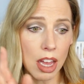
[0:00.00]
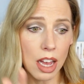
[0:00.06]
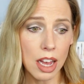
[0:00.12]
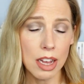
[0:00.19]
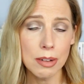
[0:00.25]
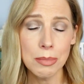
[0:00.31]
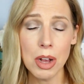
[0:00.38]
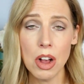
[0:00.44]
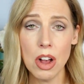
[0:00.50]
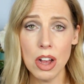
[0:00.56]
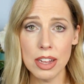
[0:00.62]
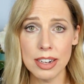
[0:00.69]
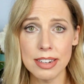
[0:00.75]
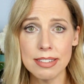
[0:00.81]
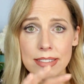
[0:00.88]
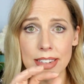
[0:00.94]
um,
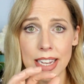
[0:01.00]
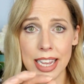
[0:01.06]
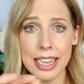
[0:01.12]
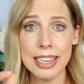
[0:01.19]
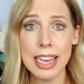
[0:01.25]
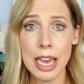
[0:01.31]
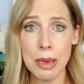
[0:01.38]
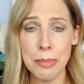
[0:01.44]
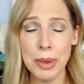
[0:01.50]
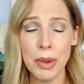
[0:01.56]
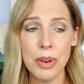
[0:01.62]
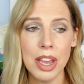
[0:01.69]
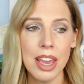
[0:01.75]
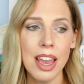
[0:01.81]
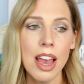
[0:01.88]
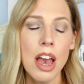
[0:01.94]
on like
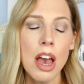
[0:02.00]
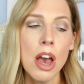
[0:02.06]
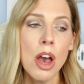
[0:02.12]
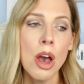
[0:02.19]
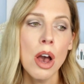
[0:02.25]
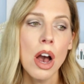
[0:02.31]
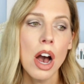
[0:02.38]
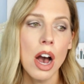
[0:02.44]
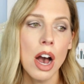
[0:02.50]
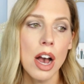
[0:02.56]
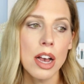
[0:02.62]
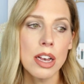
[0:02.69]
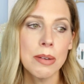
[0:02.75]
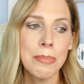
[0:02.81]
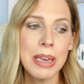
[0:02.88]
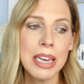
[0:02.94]
K-Beauty.
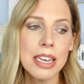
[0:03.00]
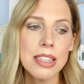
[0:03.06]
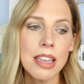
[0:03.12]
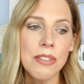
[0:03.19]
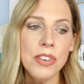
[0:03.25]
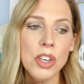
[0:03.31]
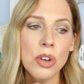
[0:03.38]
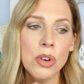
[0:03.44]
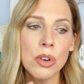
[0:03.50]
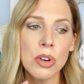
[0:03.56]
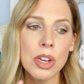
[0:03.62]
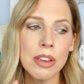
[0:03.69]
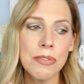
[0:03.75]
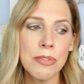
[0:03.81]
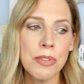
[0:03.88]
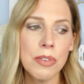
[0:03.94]
Uh, because if you
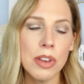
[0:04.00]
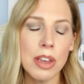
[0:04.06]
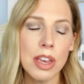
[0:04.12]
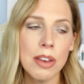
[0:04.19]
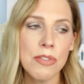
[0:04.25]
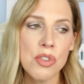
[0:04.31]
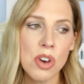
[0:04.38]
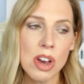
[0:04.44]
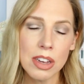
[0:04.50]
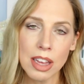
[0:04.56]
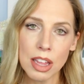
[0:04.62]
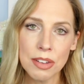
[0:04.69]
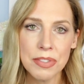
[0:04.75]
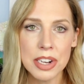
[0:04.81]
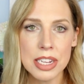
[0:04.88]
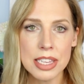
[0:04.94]
if if Drunk
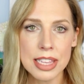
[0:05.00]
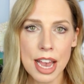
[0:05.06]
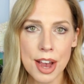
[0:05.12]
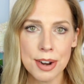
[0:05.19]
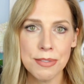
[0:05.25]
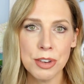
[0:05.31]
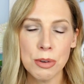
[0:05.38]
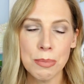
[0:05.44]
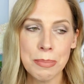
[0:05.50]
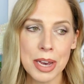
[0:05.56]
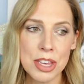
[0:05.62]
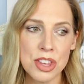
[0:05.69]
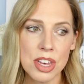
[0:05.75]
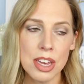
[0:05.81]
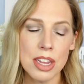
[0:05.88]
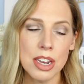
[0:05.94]
Elephant is out of your
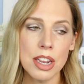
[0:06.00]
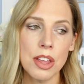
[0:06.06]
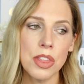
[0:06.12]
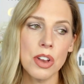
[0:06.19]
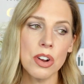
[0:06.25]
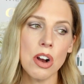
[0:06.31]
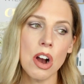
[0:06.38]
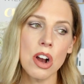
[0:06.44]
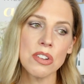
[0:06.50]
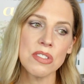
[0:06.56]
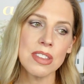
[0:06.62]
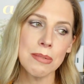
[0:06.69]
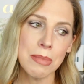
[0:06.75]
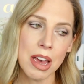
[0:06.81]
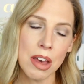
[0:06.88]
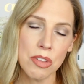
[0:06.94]
budget, there are
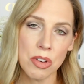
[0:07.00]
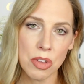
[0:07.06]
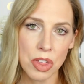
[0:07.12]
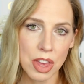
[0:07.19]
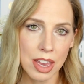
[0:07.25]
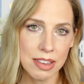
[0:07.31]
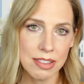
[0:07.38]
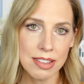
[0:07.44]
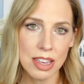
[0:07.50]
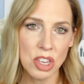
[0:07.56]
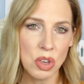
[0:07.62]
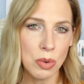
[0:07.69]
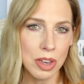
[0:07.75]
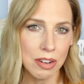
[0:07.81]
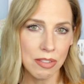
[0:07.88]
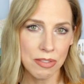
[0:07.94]
some other things that
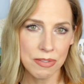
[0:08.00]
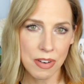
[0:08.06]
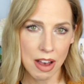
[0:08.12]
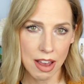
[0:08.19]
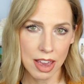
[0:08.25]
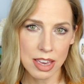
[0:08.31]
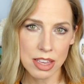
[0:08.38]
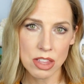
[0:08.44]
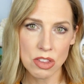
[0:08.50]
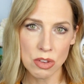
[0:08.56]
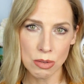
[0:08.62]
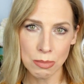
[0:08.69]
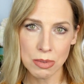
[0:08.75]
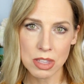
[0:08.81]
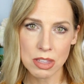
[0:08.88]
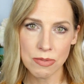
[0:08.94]
you can find
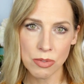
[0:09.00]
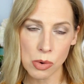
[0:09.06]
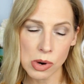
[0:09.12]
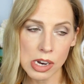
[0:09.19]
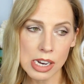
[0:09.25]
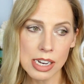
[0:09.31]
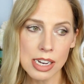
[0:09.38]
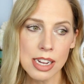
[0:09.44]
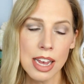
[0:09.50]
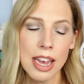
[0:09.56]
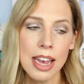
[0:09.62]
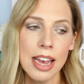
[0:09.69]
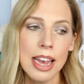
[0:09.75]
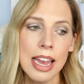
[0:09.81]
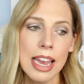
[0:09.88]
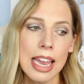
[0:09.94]
dupes for.
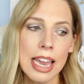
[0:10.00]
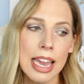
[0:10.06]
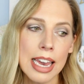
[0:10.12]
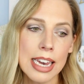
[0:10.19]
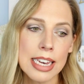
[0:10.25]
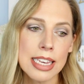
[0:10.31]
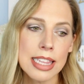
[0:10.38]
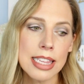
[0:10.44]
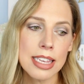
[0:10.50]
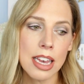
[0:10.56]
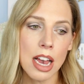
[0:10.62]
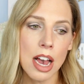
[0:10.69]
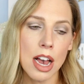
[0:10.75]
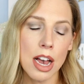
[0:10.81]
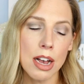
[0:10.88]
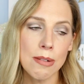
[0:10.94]
And
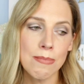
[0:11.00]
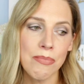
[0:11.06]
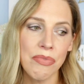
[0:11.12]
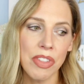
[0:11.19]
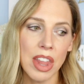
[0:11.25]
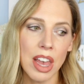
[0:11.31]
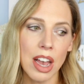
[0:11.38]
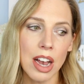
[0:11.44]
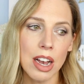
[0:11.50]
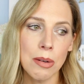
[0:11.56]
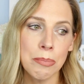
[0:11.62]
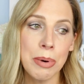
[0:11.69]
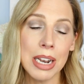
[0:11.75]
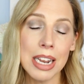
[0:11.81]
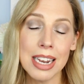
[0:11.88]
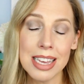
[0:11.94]
um,
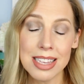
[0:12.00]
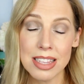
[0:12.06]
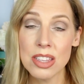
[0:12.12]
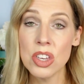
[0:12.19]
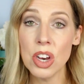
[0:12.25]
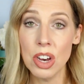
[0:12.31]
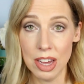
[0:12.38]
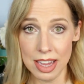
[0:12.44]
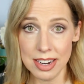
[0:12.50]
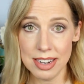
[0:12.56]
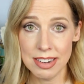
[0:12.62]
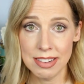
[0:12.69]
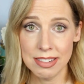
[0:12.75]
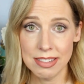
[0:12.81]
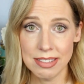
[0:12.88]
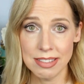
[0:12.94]
but it is good.